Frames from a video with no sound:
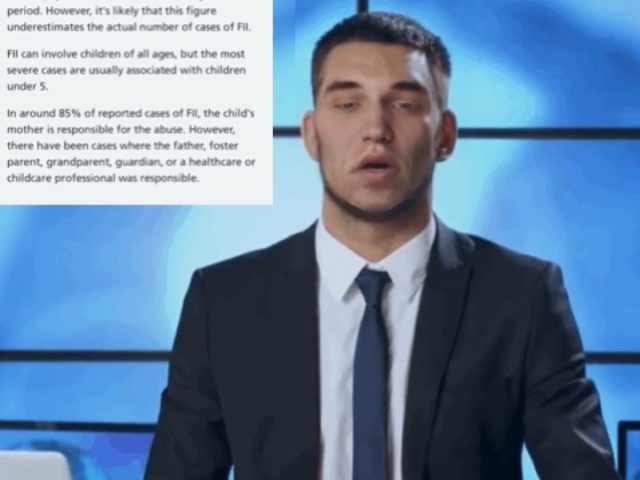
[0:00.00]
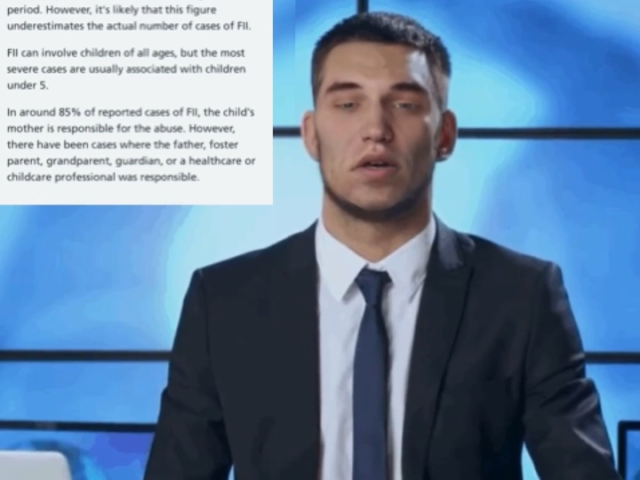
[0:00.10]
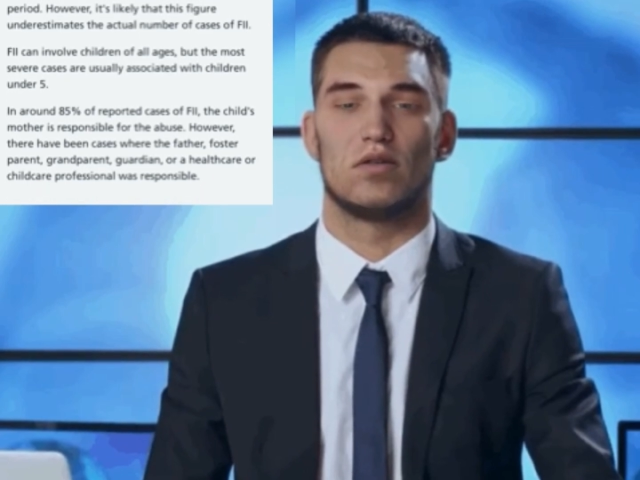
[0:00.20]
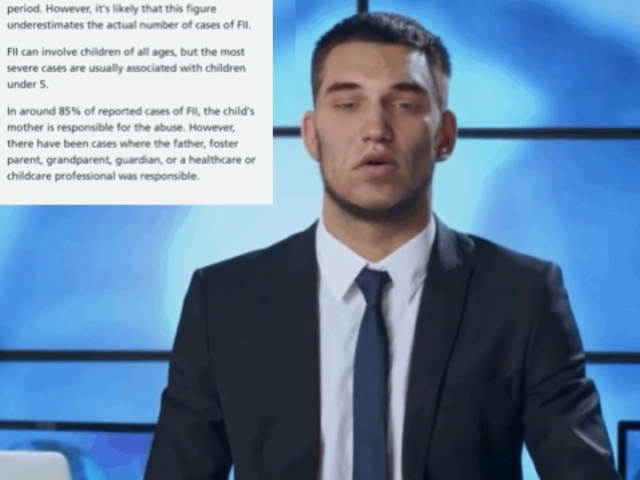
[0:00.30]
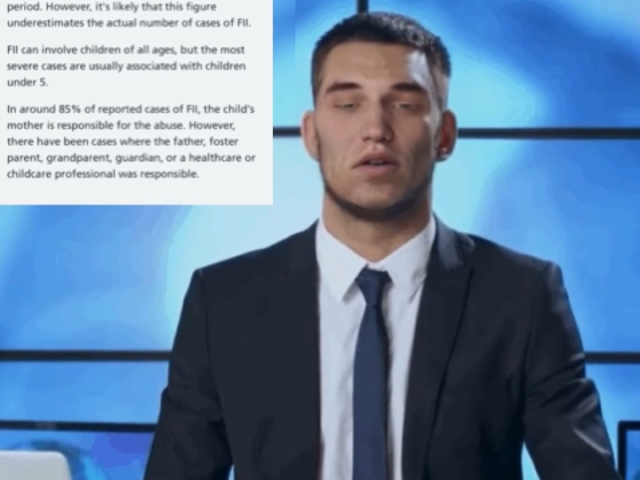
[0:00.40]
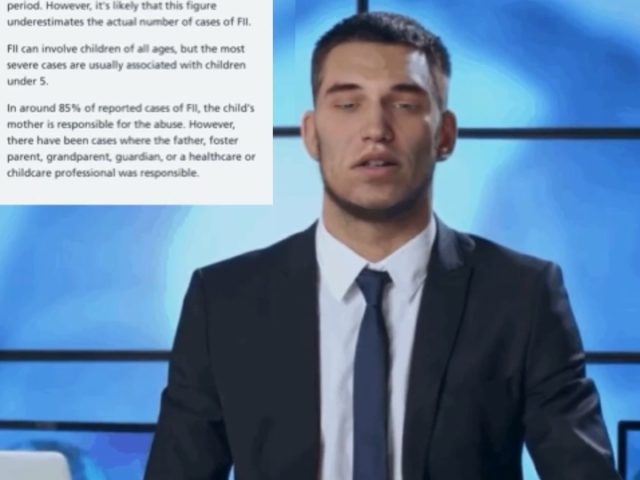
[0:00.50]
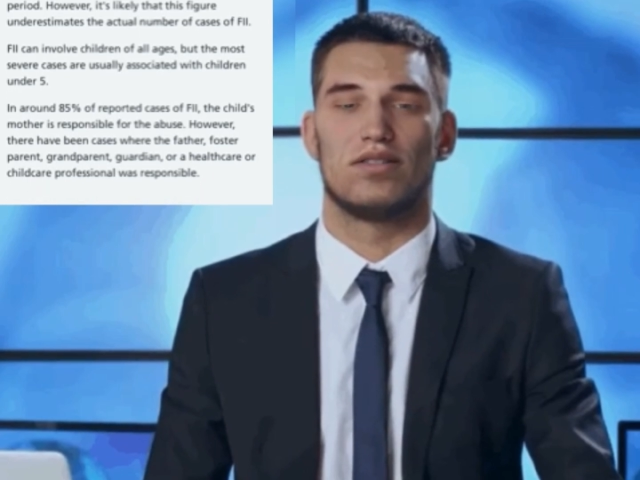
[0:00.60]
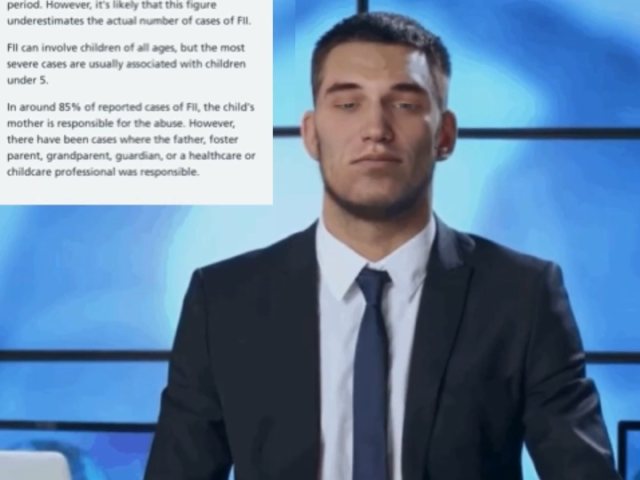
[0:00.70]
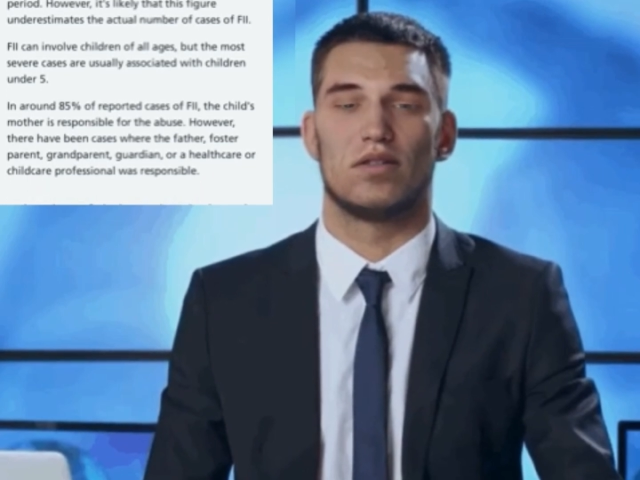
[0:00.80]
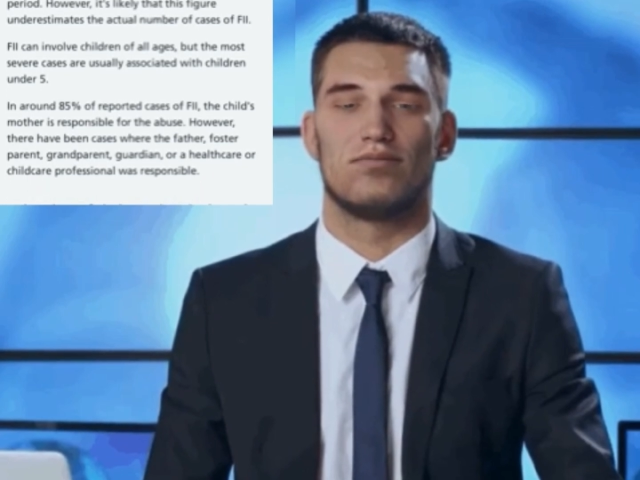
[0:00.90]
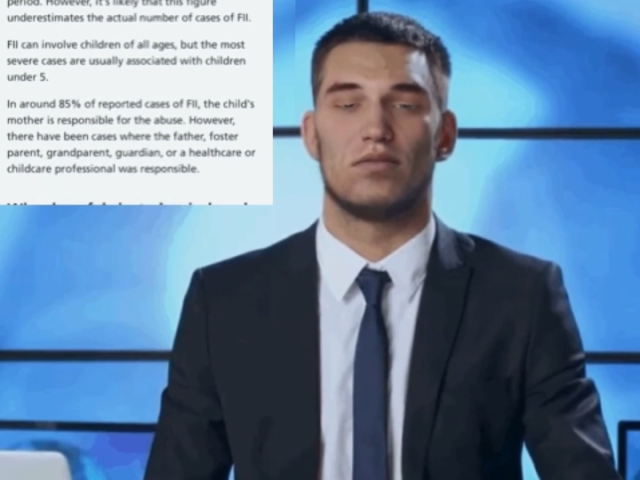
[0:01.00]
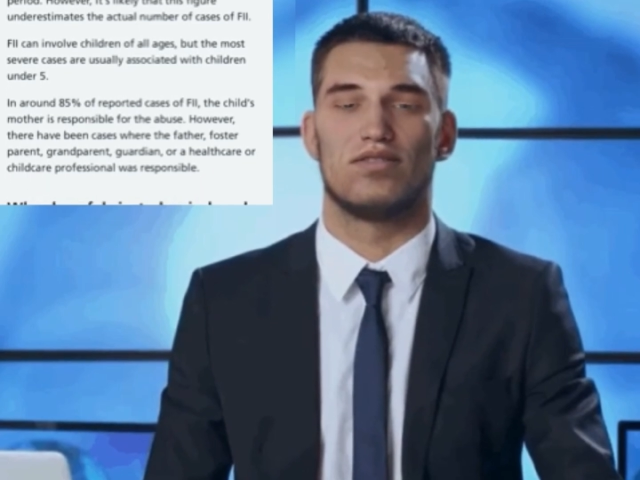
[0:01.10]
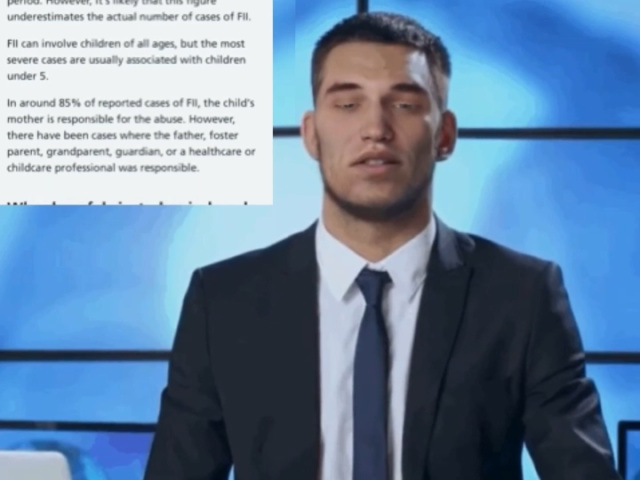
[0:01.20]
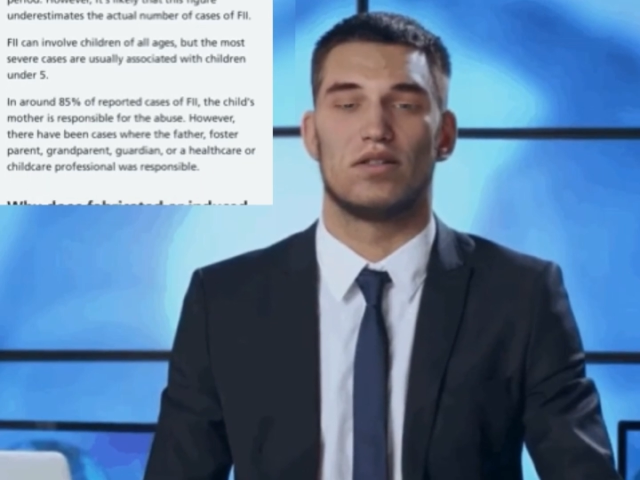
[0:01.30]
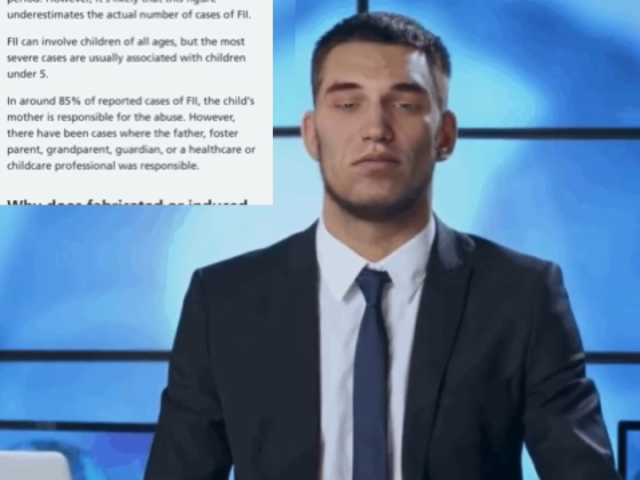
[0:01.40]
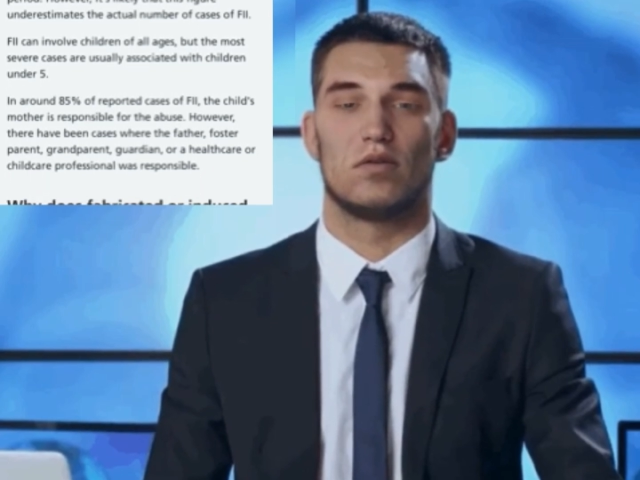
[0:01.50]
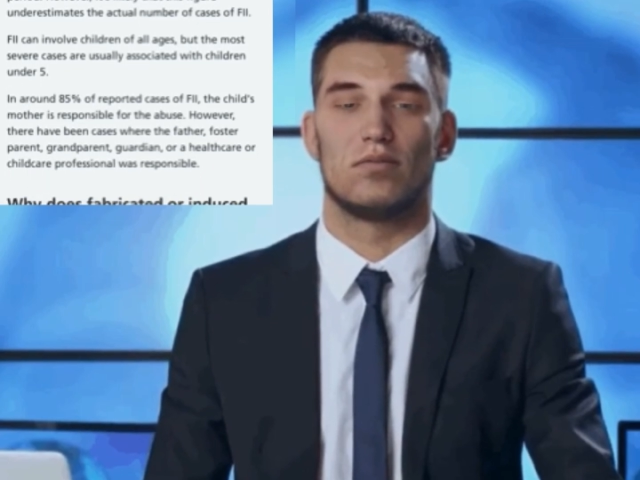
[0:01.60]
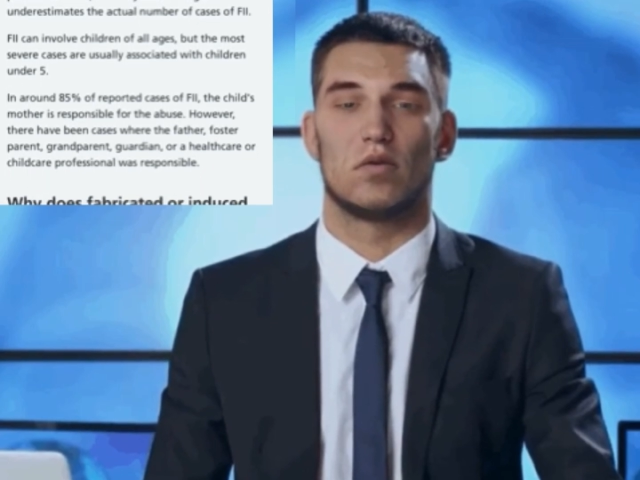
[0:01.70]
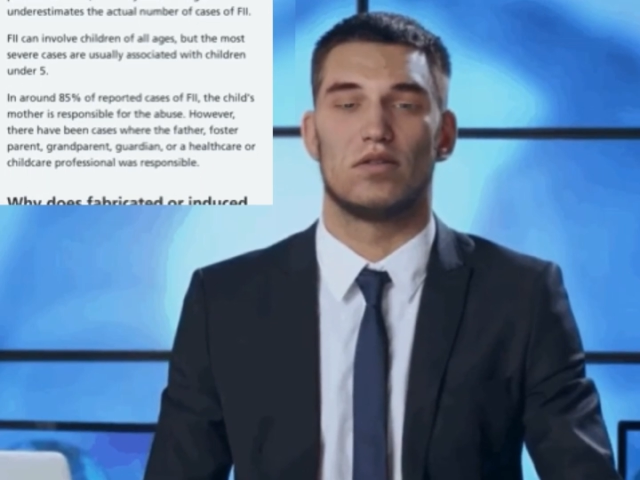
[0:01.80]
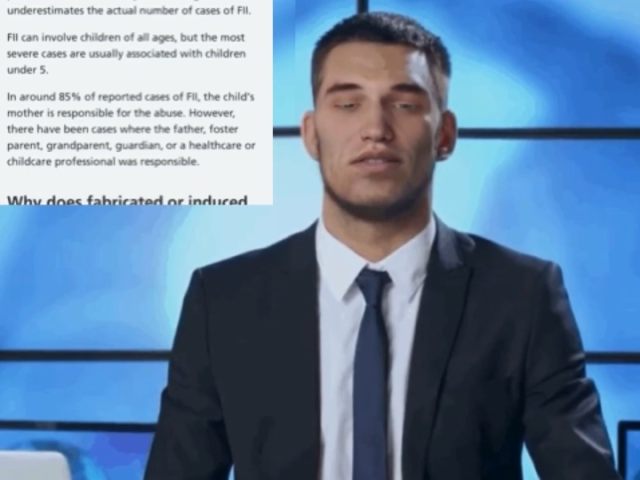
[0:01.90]
In around 85% of
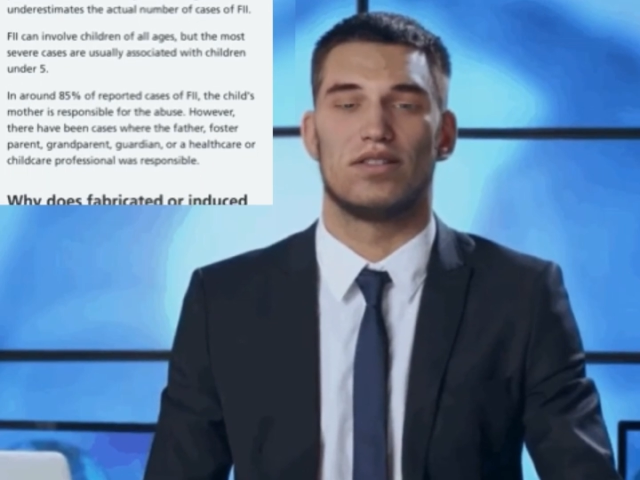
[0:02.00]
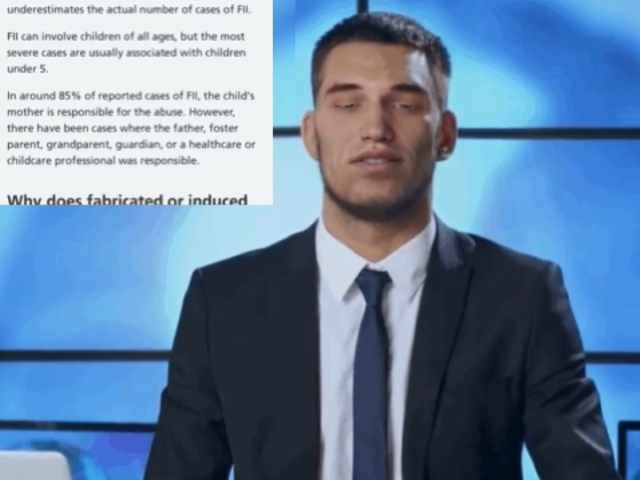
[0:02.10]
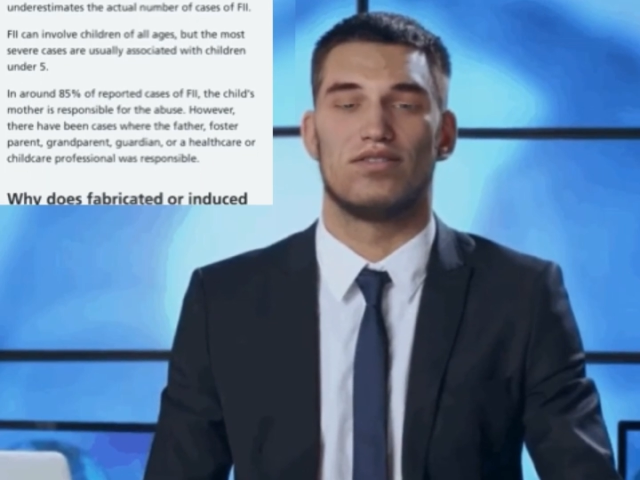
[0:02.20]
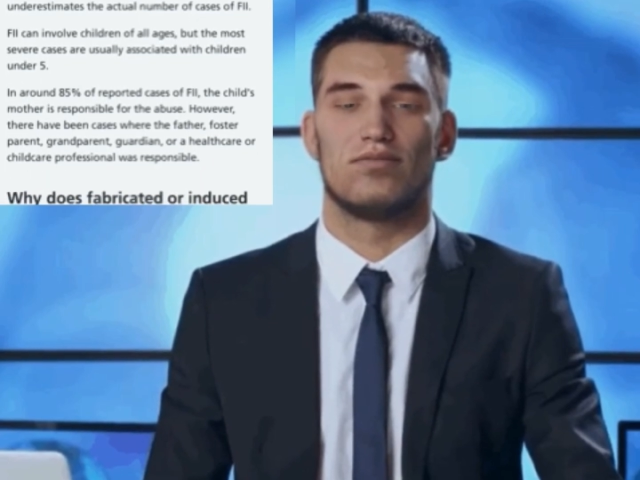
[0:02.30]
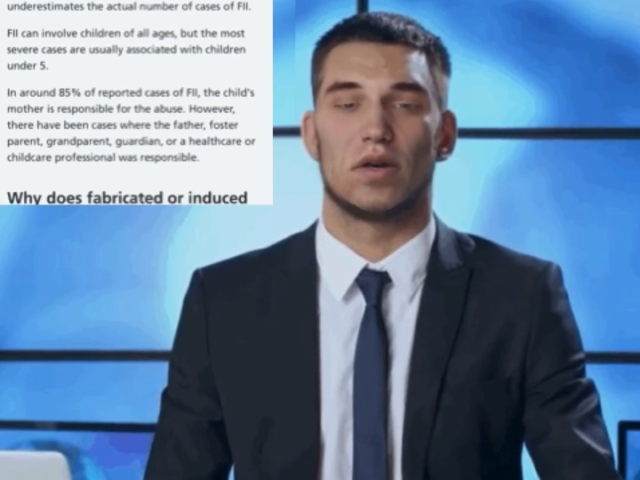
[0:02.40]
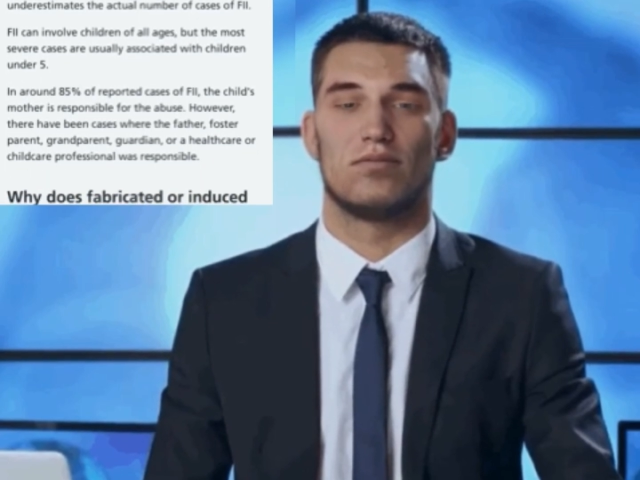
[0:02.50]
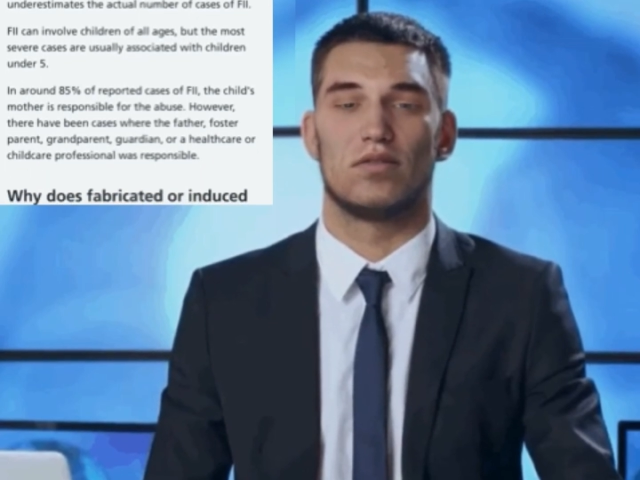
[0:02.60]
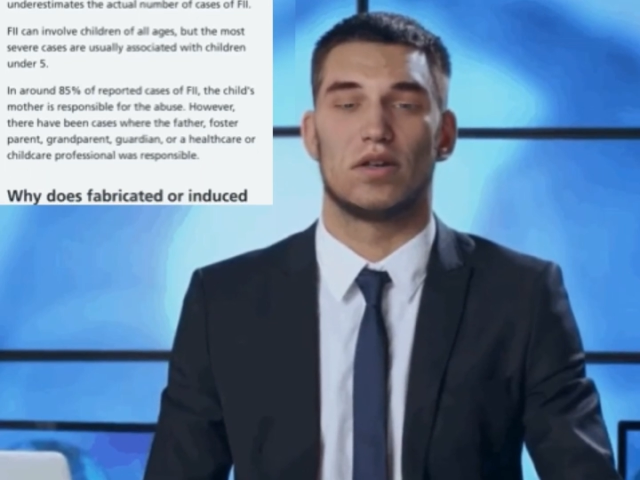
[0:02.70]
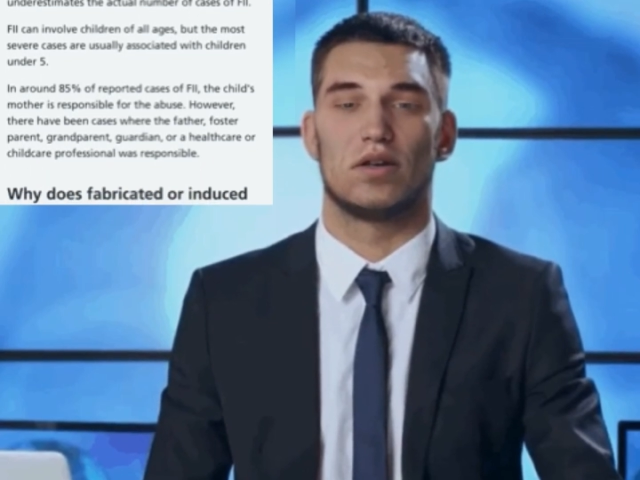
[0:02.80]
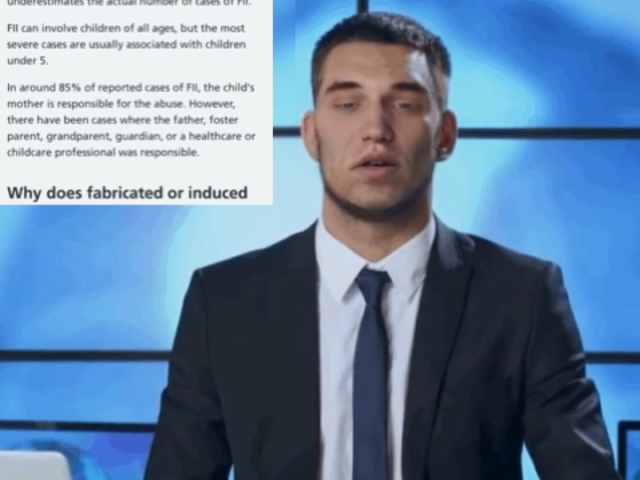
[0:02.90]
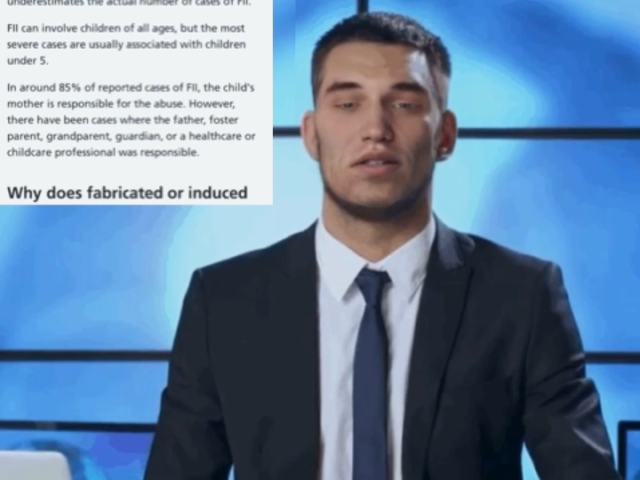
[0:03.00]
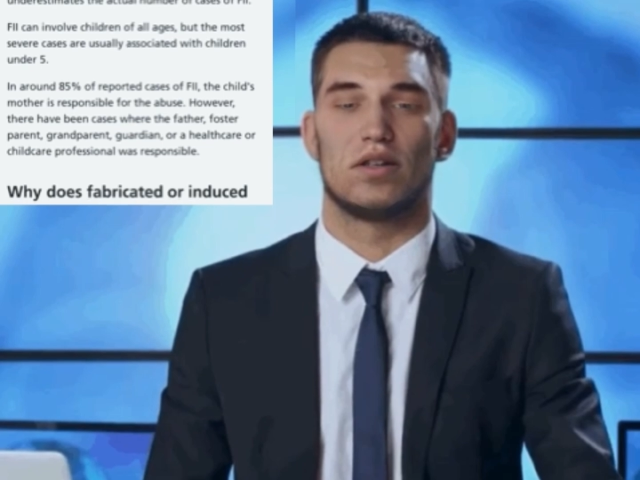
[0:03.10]
reported cases of FII,